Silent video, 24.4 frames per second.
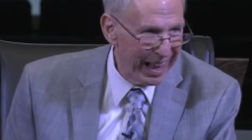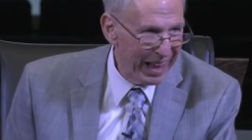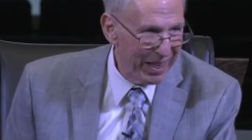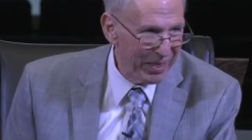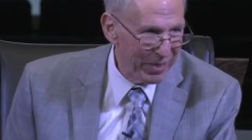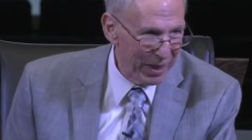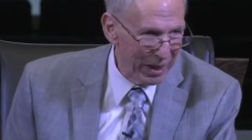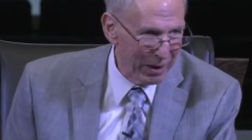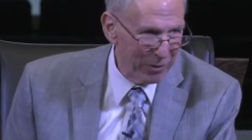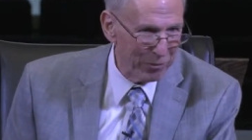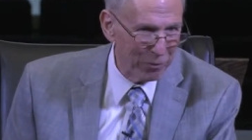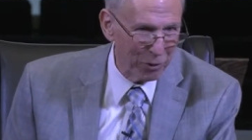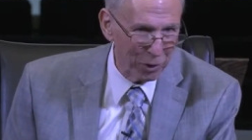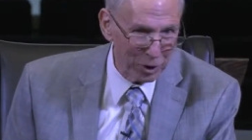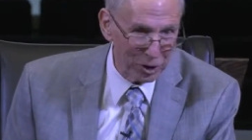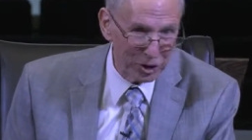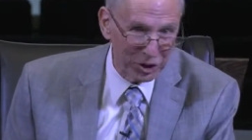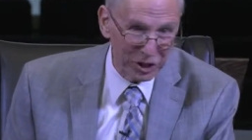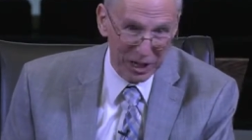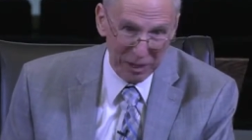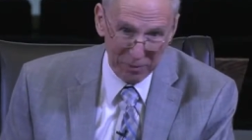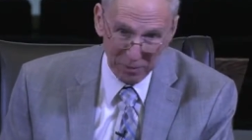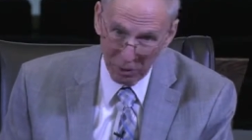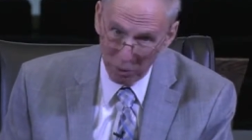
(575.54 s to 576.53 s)
Then verse
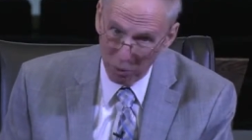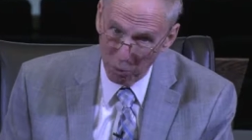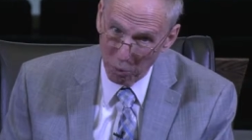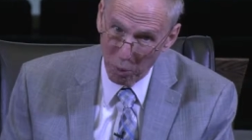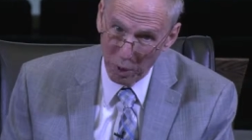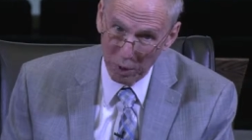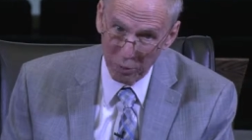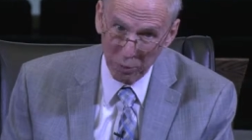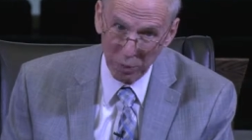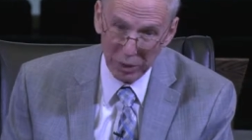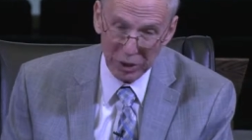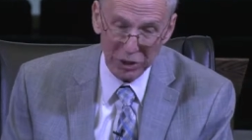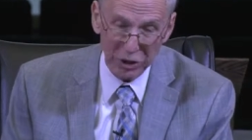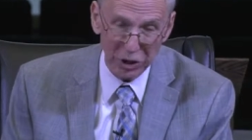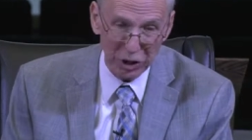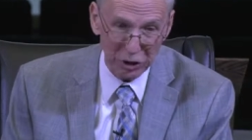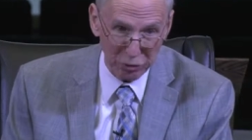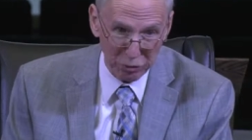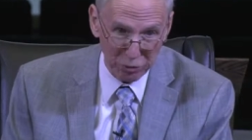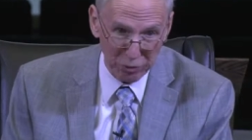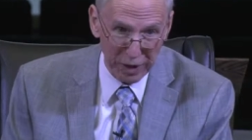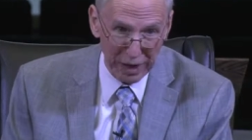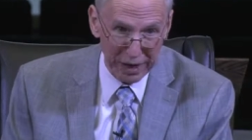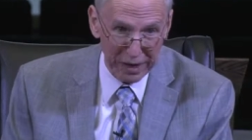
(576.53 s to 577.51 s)
seven, the one we
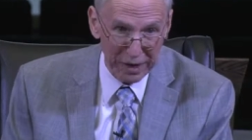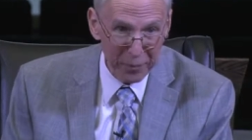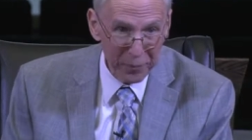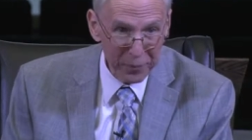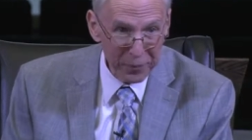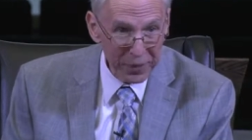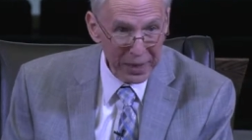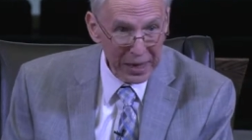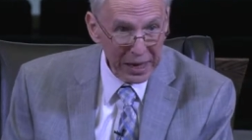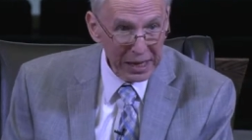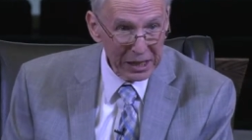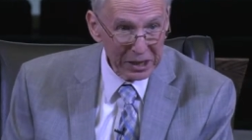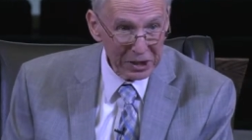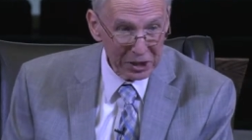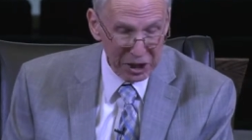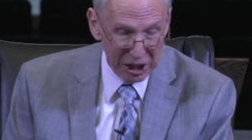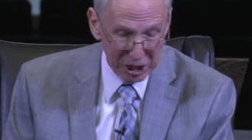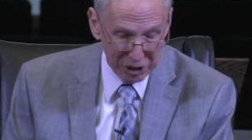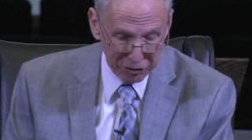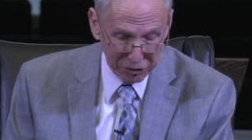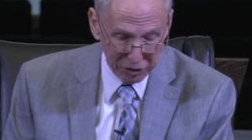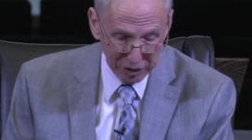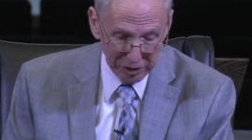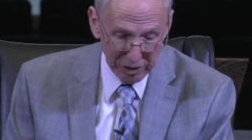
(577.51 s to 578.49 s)
just read,
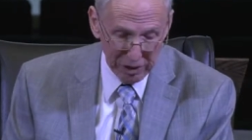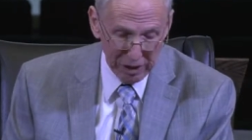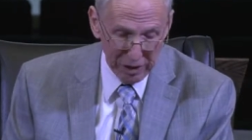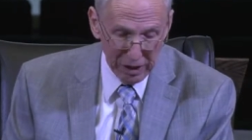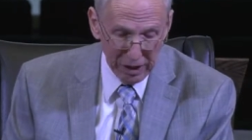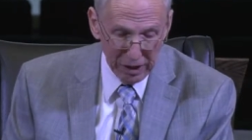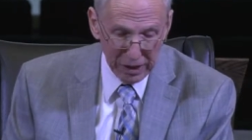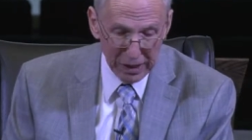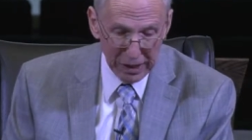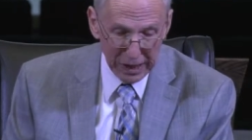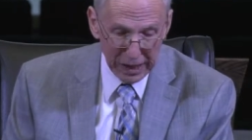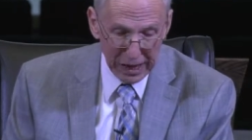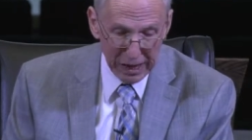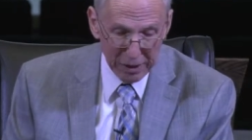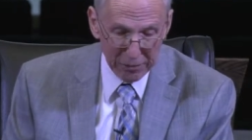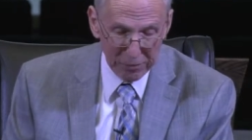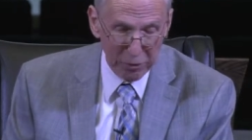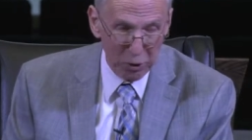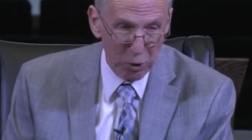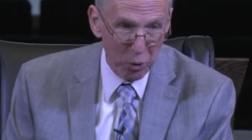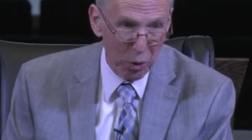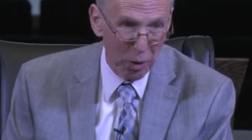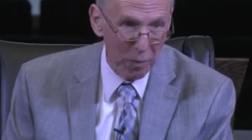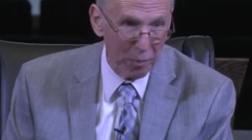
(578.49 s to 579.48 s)
says,
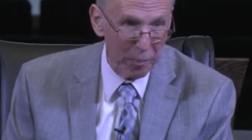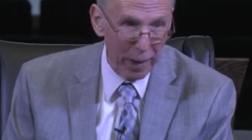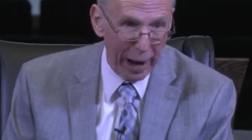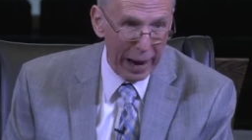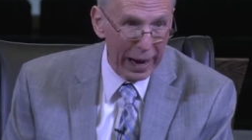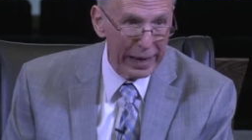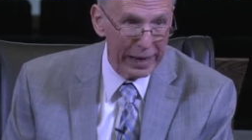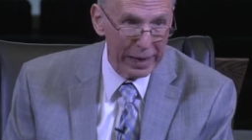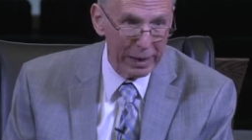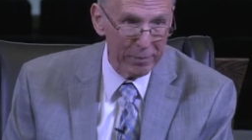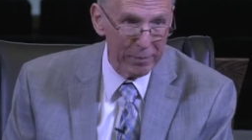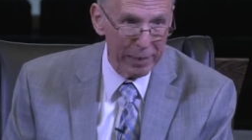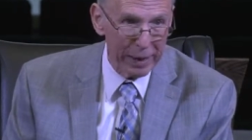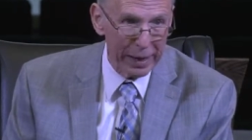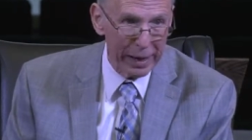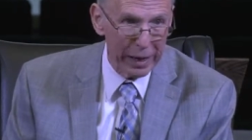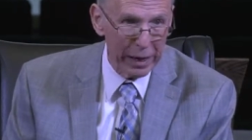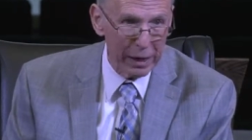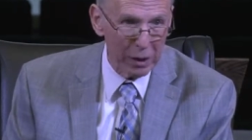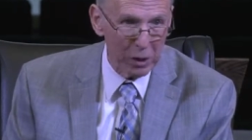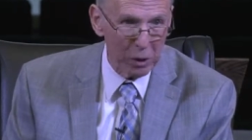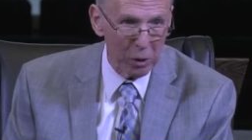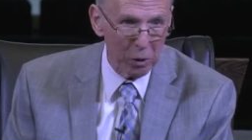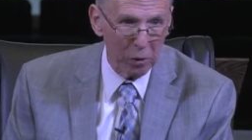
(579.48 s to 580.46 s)
if you abide in
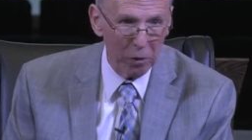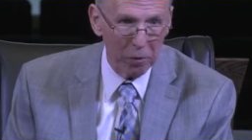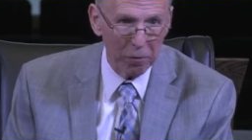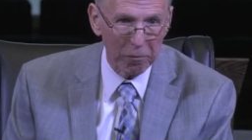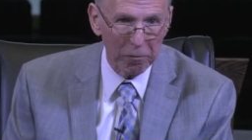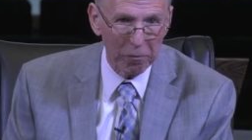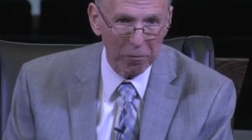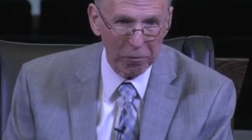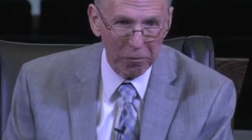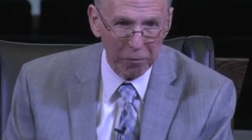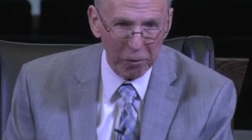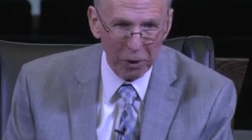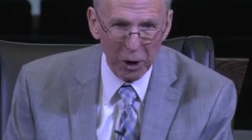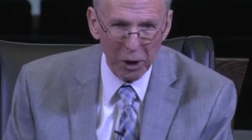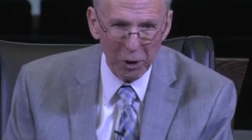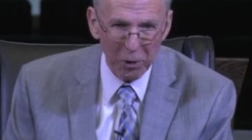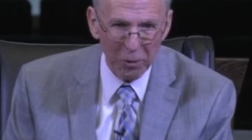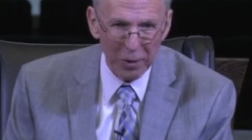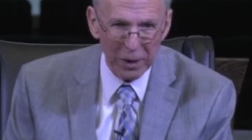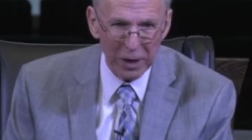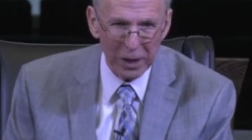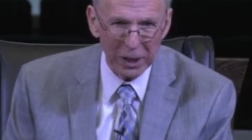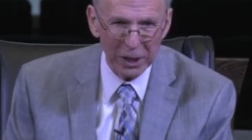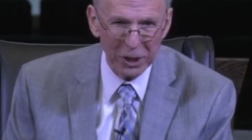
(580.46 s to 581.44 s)
me, you'll
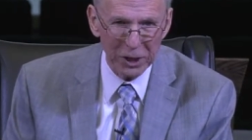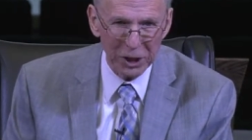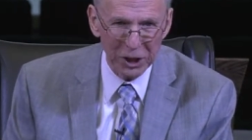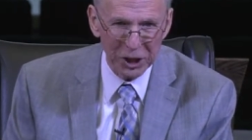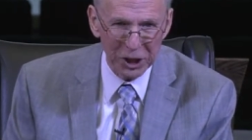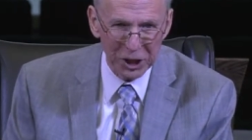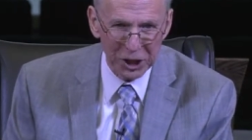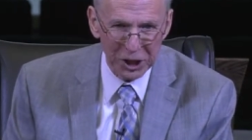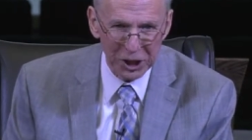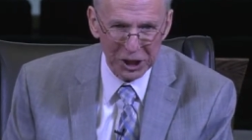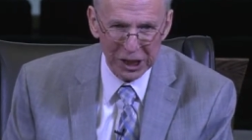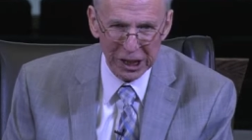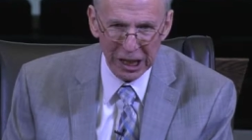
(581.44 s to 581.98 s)
flourish.